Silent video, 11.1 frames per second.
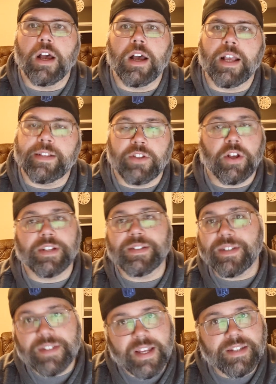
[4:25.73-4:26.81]
Uh, as long as
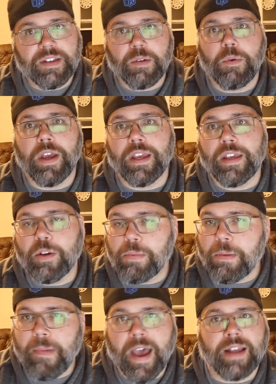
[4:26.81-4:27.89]
he stays that way, he'll
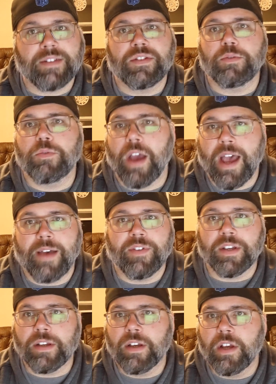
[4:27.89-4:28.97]
be back to
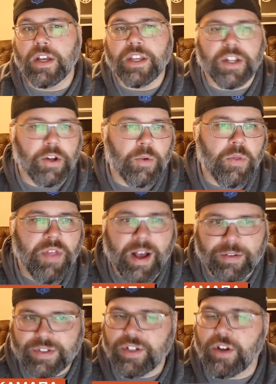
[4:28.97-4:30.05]
having, you know,
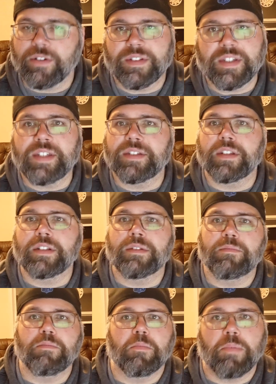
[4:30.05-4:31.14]
thousand yard
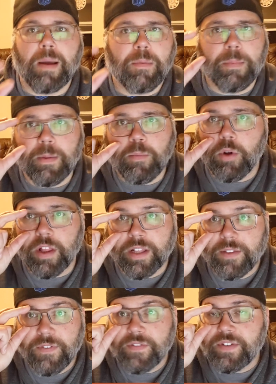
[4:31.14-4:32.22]
season, probably more
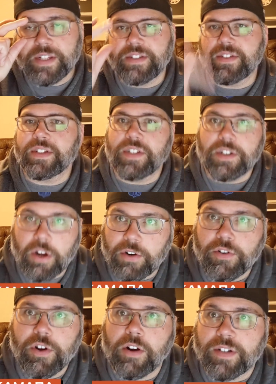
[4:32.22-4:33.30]
like the fifteen to sixteen
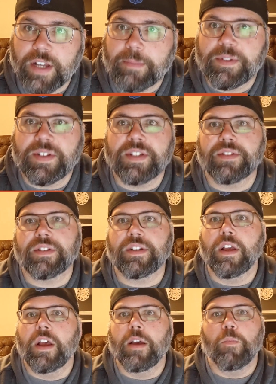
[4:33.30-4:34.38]
hundred yard type season
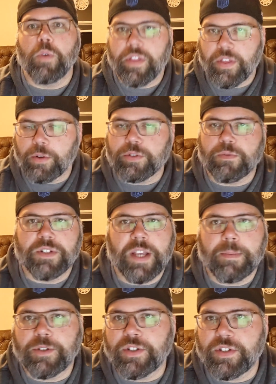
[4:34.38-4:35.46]
with those
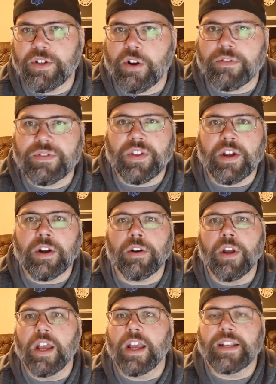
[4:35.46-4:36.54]
receptions and yards there.
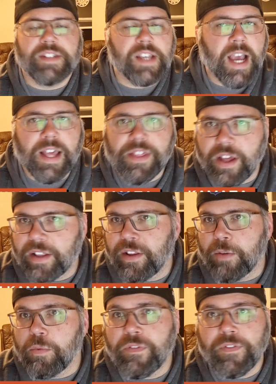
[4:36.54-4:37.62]
He's a guy that,
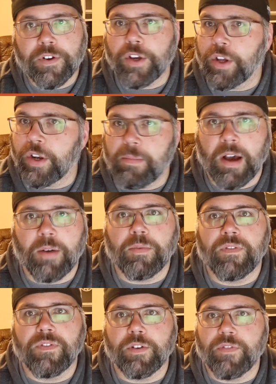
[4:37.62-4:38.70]
that we feel good about. We
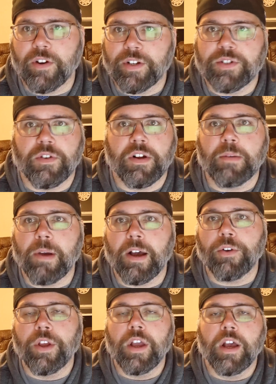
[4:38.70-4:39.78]
feel very strong
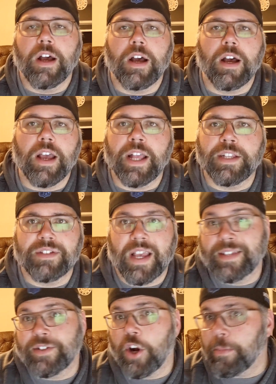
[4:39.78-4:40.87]
about uh, as,
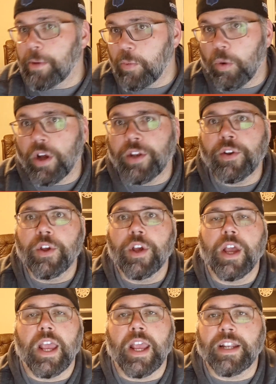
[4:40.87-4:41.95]
as an R B one.
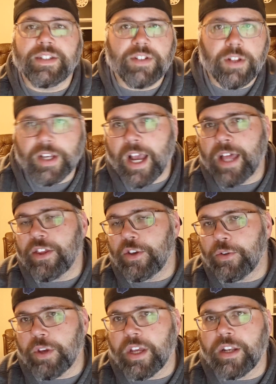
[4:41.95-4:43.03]
And he's still a guy that
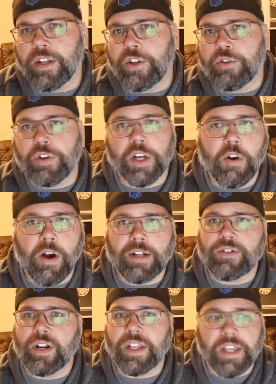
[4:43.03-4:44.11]
you can, you can go out
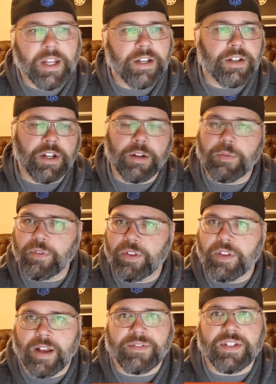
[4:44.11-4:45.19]
and try to get. You know,
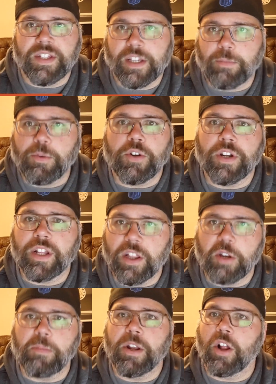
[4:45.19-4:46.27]
I've seen the community a
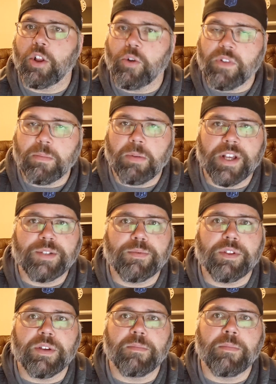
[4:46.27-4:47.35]
little bit all over the place
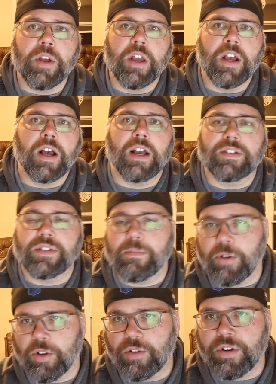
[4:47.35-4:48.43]
with him. Uh, some
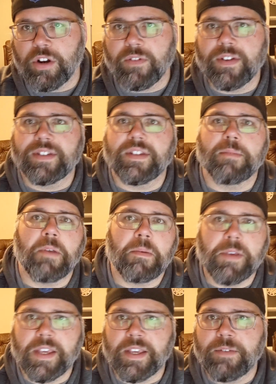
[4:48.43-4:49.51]
are a little nervous that
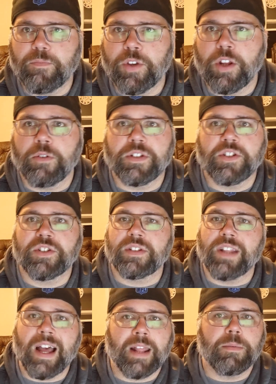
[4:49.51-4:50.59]
maybe he, you know, he's just
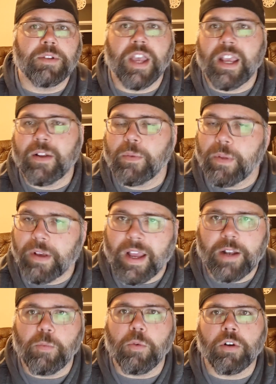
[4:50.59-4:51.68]
not able to handle the
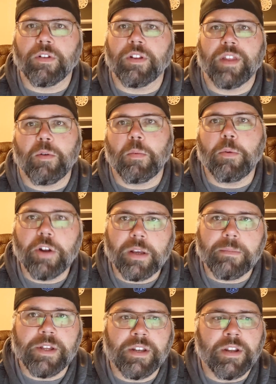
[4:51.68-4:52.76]
kind of work that they were putting
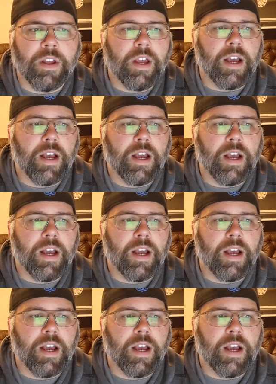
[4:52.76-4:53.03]
him in.